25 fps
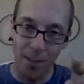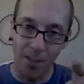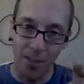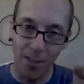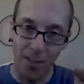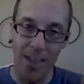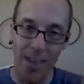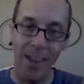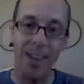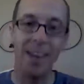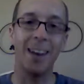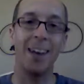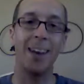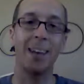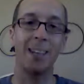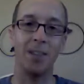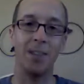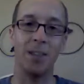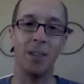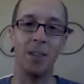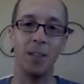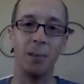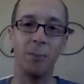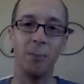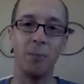then I
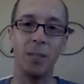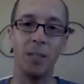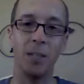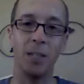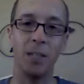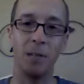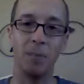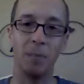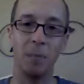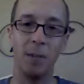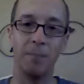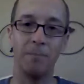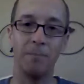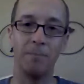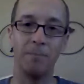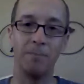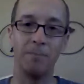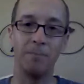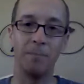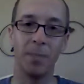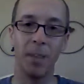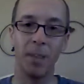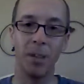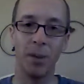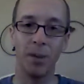saw the policeman.
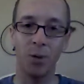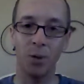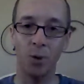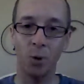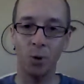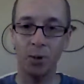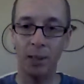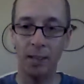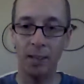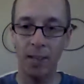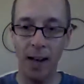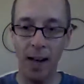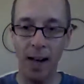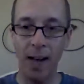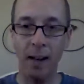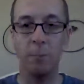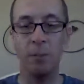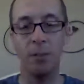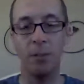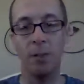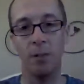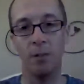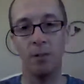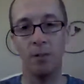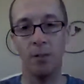So time
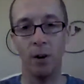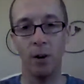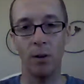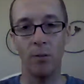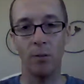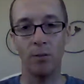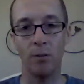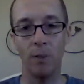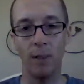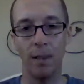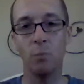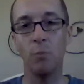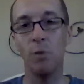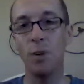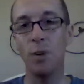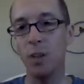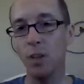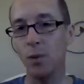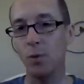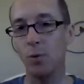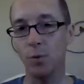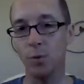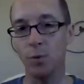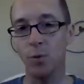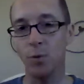is involved and we
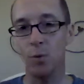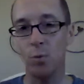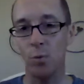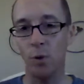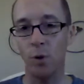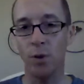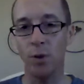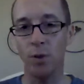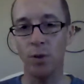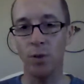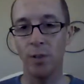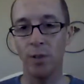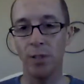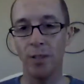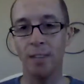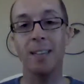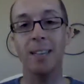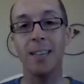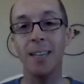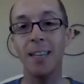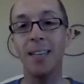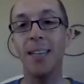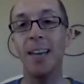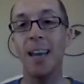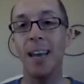use the word
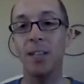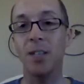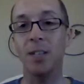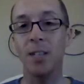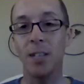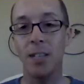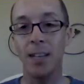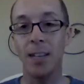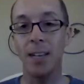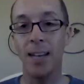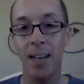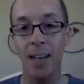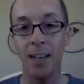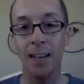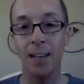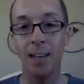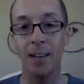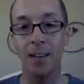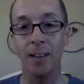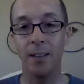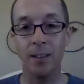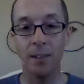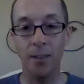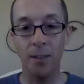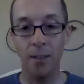T-H-E-N,
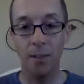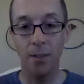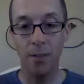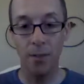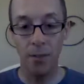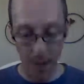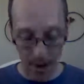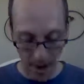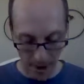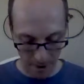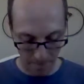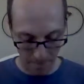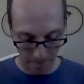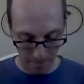then.